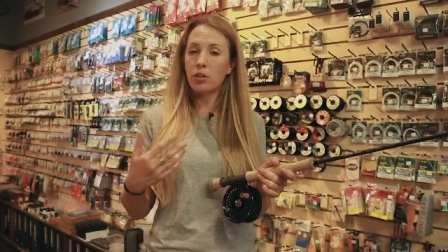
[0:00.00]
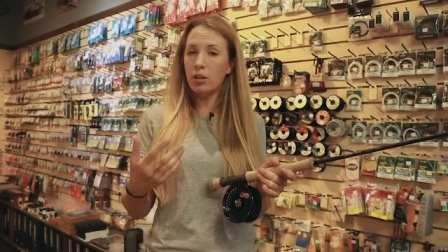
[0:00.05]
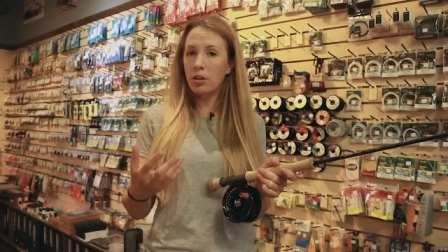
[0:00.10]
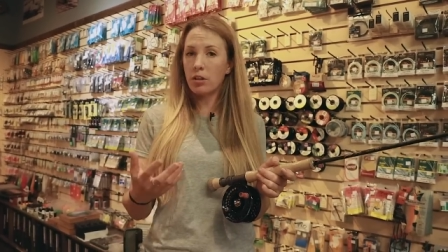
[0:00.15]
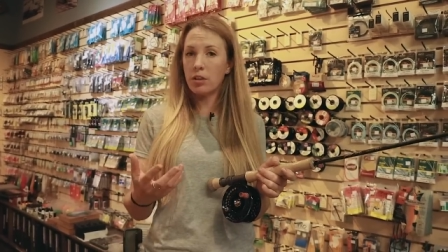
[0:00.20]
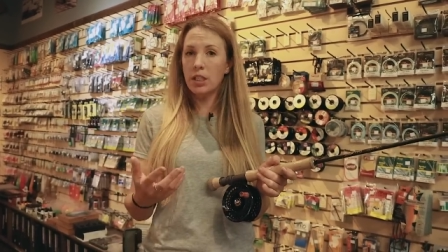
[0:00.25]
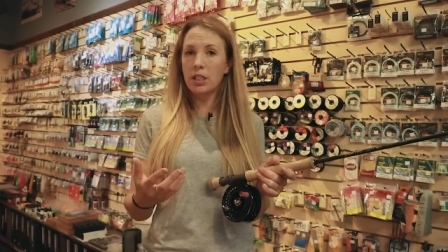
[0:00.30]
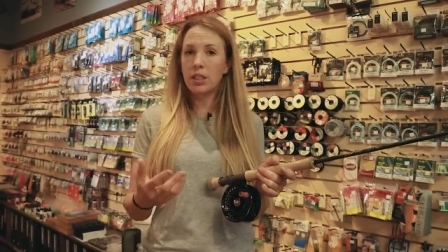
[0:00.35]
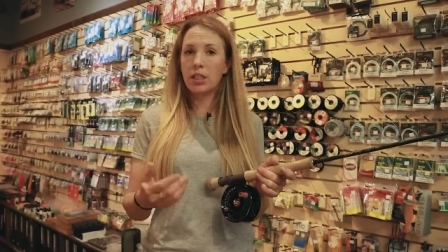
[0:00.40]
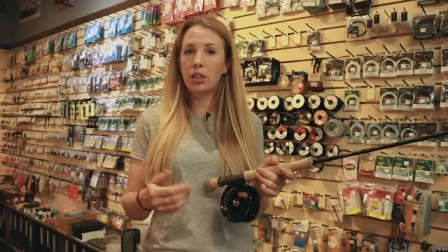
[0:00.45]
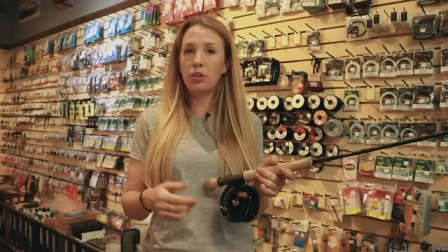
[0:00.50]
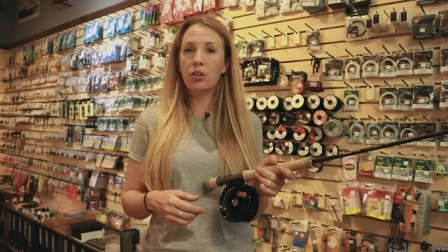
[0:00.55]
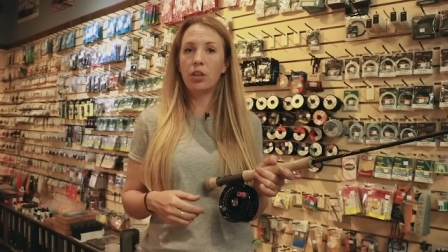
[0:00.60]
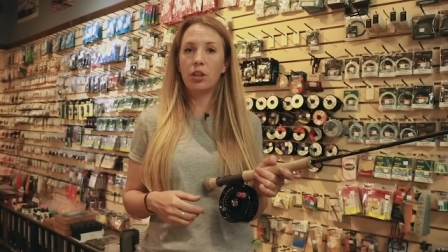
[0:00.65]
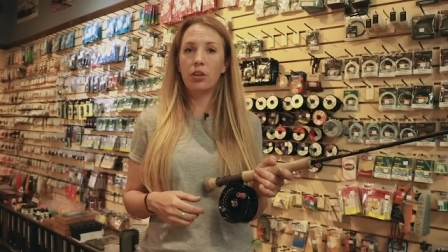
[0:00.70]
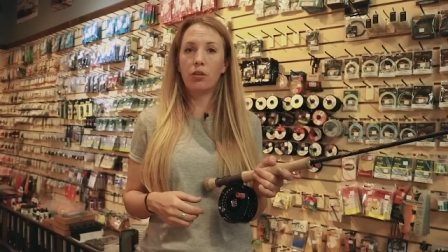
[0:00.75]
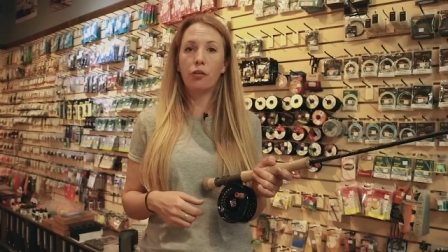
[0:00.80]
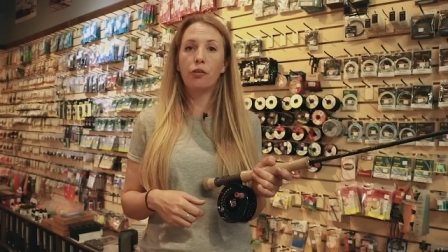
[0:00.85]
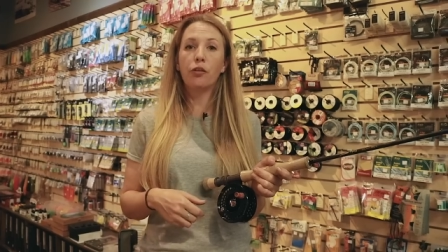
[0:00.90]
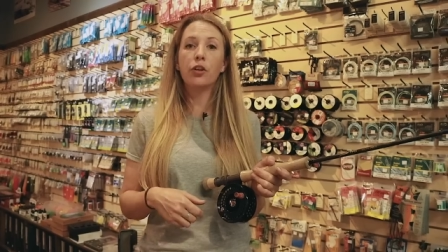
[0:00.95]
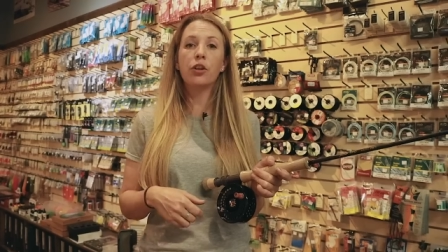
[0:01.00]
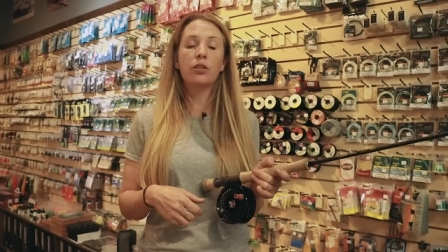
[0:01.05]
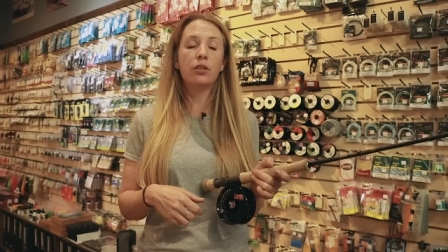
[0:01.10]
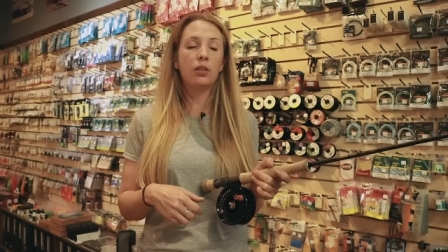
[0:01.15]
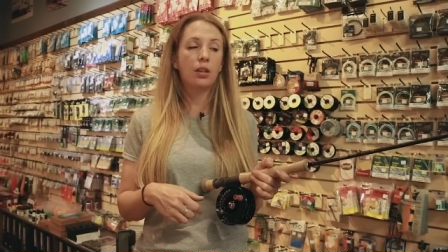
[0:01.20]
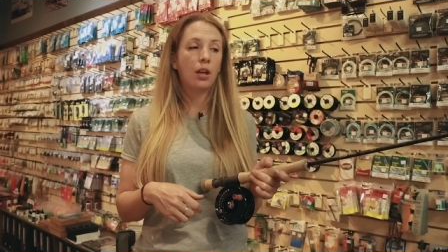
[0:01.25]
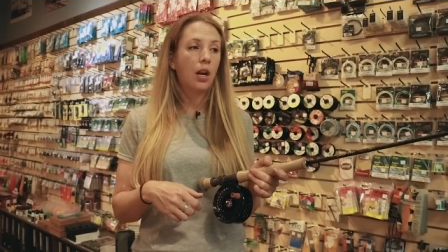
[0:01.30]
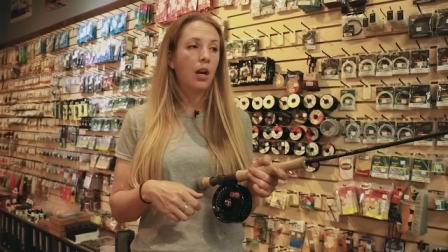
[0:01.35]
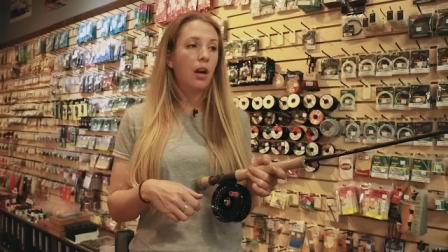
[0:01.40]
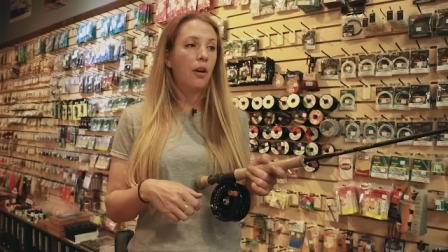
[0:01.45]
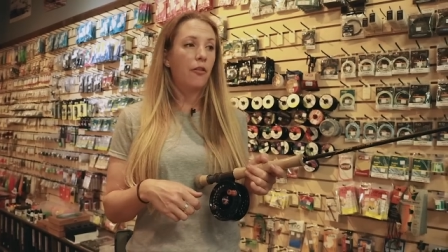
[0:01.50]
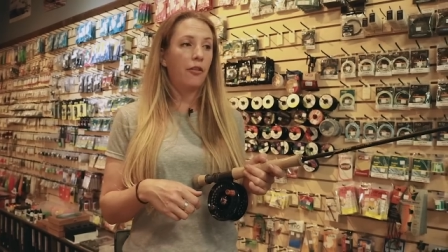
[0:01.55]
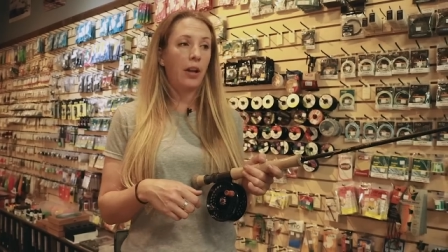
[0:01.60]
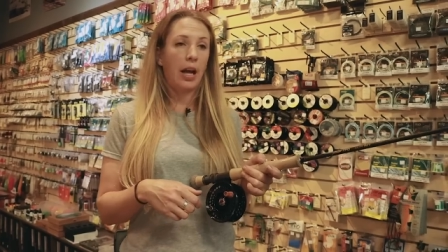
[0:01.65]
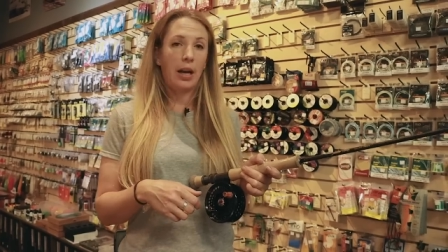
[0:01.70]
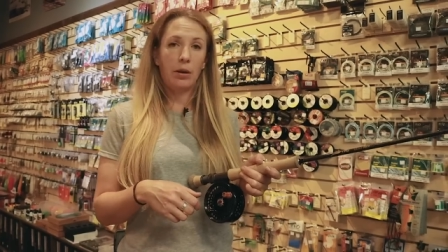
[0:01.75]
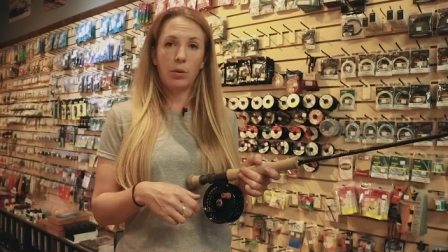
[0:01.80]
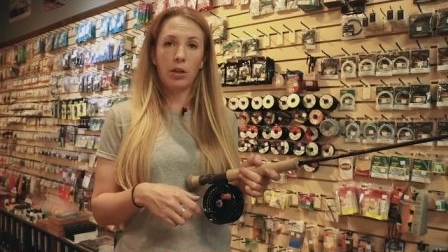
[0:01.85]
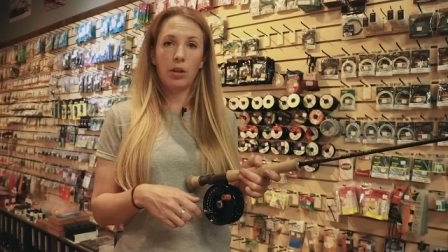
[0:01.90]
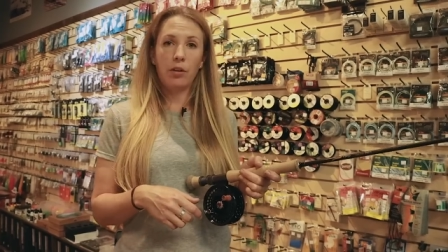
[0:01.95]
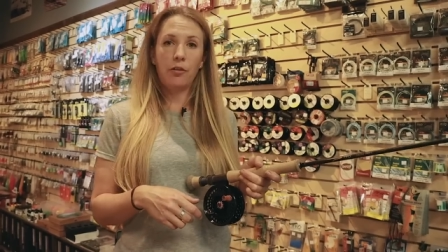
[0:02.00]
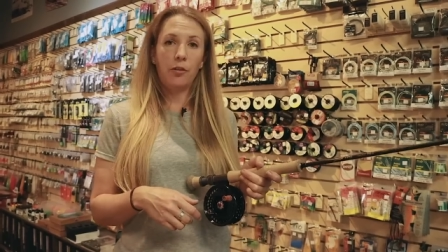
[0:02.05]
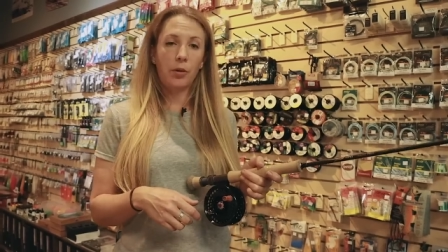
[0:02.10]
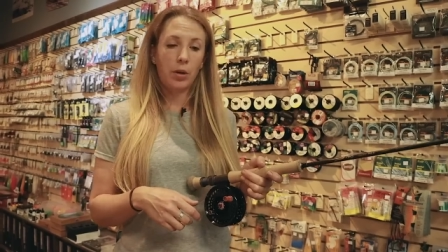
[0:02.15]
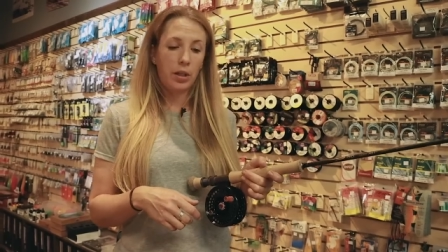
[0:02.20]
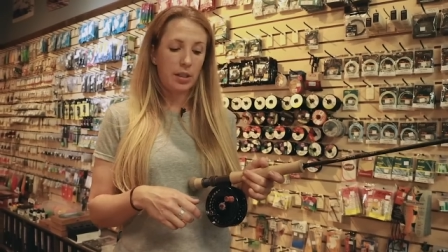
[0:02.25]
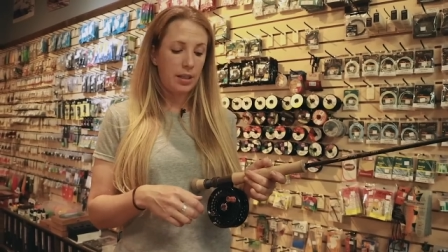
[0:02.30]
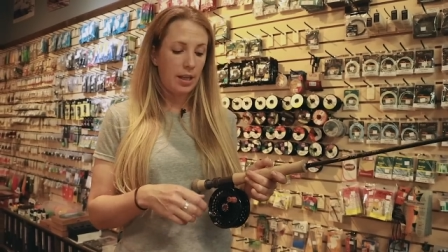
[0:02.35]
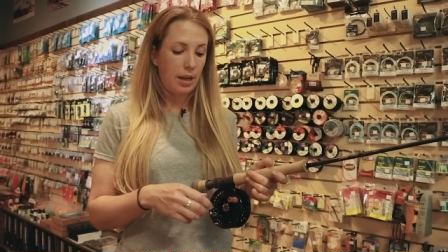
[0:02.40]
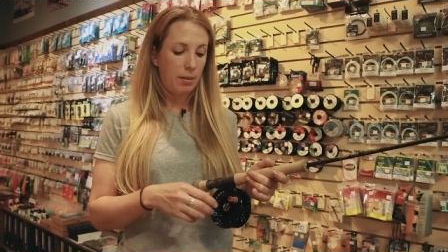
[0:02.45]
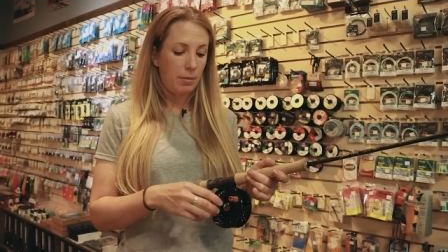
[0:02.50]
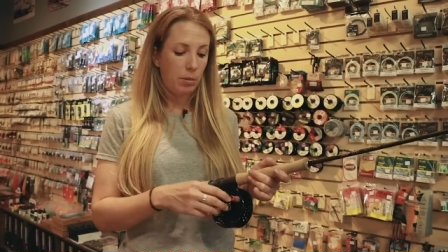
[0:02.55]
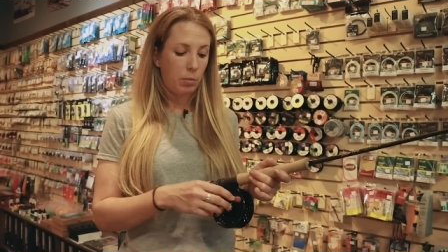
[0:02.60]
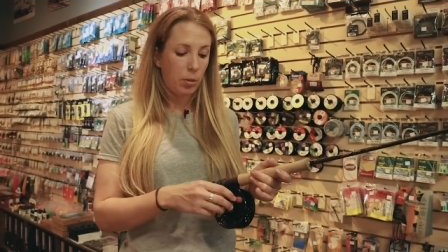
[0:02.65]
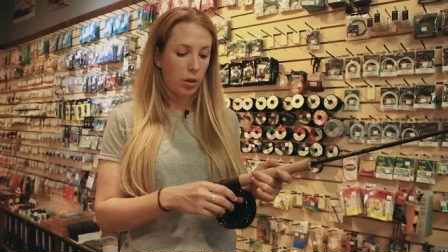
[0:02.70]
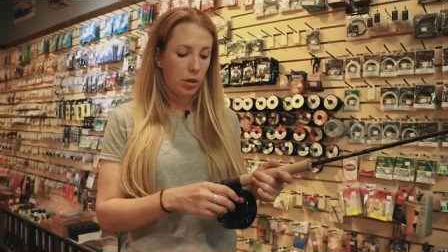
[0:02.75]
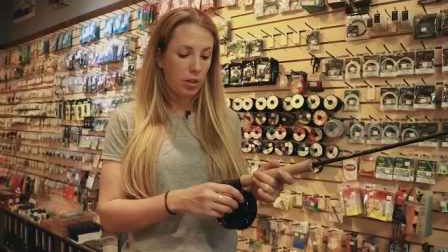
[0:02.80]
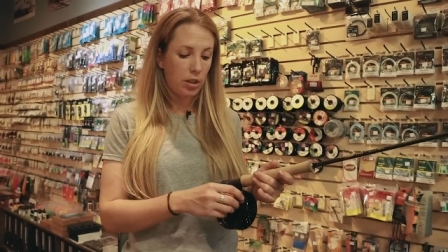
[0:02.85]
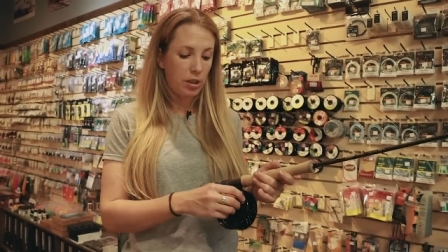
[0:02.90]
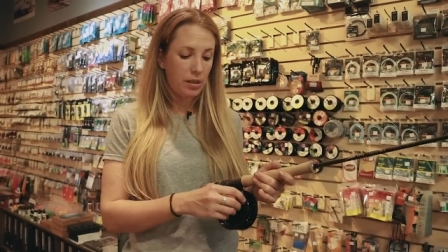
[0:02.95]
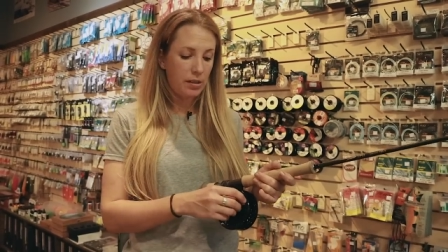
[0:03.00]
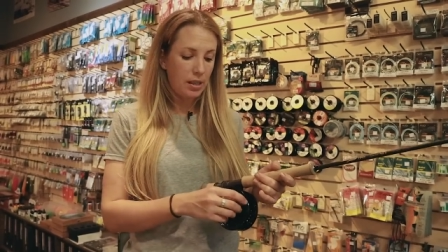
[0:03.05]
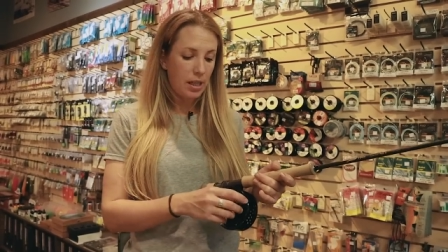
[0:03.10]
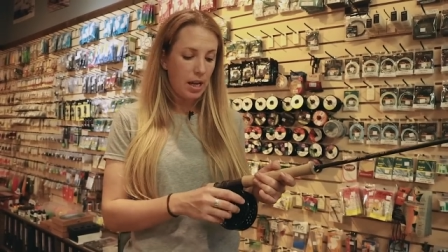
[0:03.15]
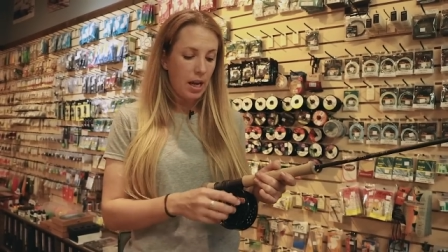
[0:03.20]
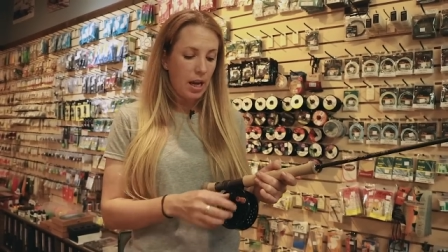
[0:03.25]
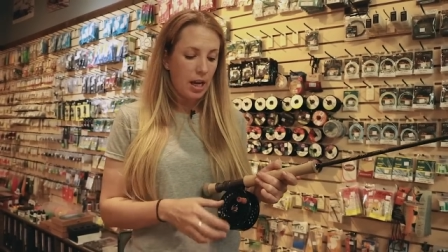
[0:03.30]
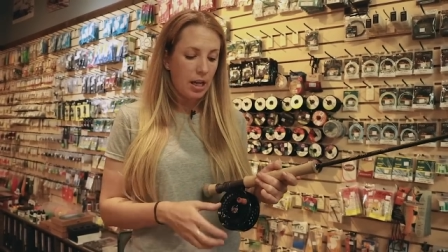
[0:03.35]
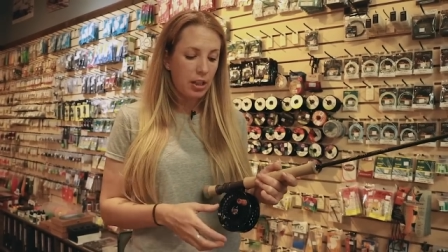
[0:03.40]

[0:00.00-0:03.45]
or you're considering your first fly reel for a salmon purchase,